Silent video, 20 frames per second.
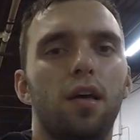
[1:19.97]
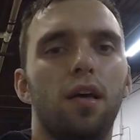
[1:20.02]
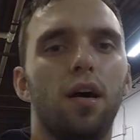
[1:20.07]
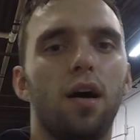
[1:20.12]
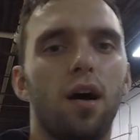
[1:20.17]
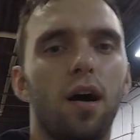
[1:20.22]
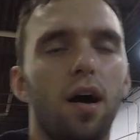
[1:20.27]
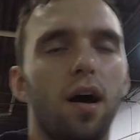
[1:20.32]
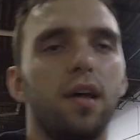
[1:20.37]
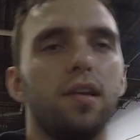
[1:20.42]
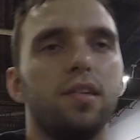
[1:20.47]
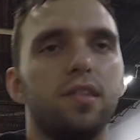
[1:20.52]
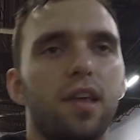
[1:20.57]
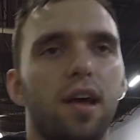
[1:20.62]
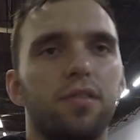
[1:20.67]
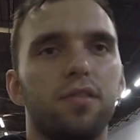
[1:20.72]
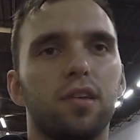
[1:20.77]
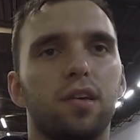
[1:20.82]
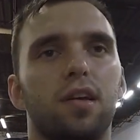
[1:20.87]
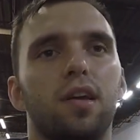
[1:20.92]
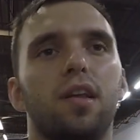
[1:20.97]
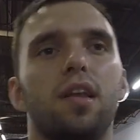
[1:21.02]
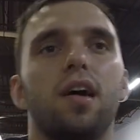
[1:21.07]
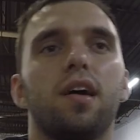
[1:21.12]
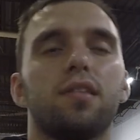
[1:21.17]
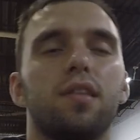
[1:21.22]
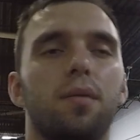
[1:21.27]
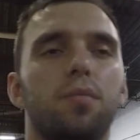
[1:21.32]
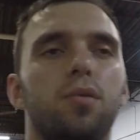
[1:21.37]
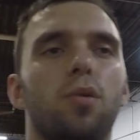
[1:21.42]
uh, I just have to
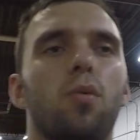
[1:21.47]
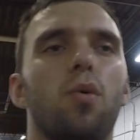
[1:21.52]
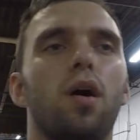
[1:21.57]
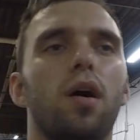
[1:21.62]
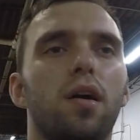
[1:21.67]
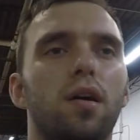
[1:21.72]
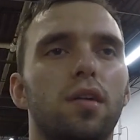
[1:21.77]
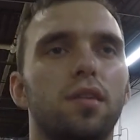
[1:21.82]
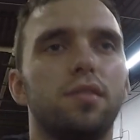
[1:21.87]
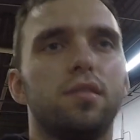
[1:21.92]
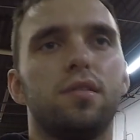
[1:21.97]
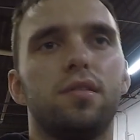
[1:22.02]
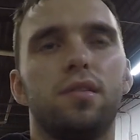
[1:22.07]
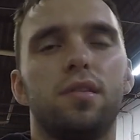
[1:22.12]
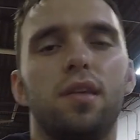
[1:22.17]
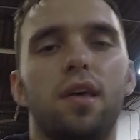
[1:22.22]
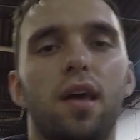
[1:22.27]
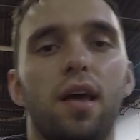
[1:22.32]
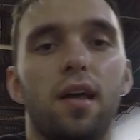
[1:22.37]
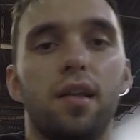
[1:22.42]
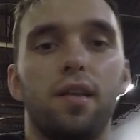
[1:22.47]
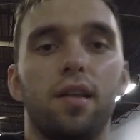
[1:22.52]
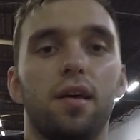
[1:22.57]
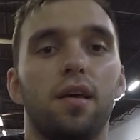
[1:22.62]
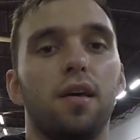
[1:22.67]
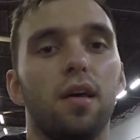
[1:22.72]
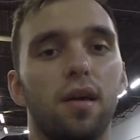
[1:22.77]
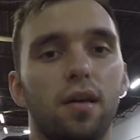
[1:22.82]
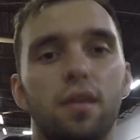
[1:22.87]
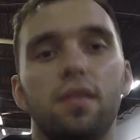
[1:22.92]
connect up the wires and uh,
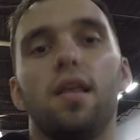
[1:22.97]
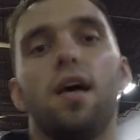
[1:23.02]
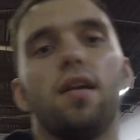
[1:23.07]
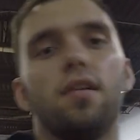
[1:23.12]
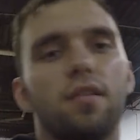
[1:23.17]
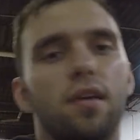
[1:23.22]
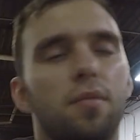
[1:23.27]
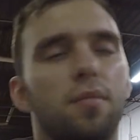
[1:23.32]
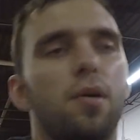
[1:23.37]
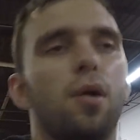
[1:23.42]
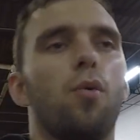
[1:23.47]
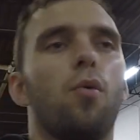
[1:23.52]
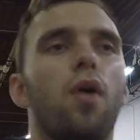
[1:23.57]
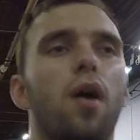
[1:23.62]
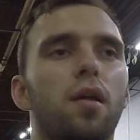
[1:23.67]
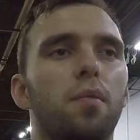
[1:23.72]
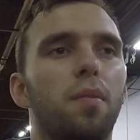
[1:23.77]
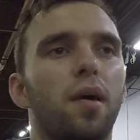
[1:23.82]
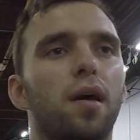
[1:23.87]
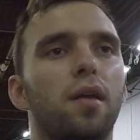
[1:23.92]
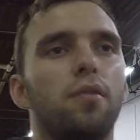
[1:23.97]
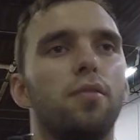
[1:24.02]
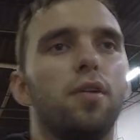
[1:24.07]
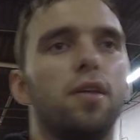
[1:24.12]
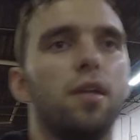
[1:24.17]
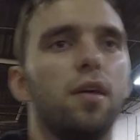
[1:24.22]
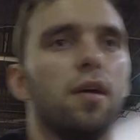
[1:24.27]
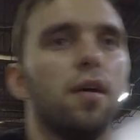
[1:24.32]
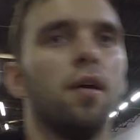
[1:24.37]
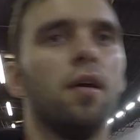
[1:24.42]
that'll give me a wideband
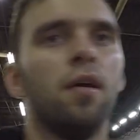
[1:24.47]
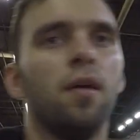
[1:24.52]
reading.